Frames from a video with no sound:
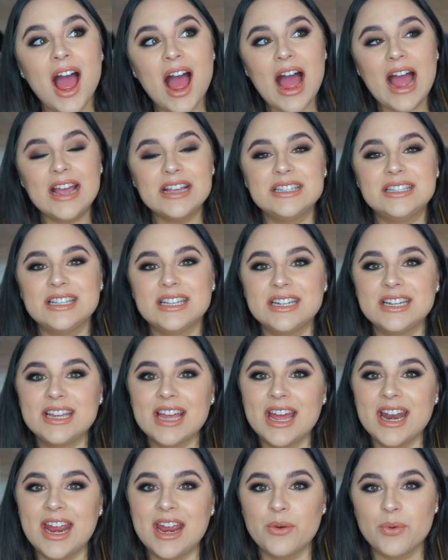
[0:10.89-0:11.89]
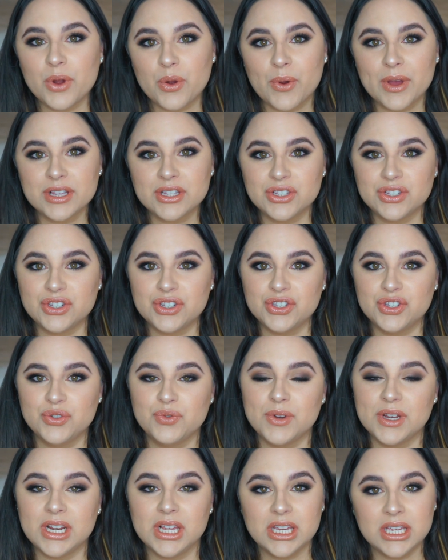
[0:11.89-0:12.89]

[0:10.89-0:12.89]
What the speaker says: I did get a request to do an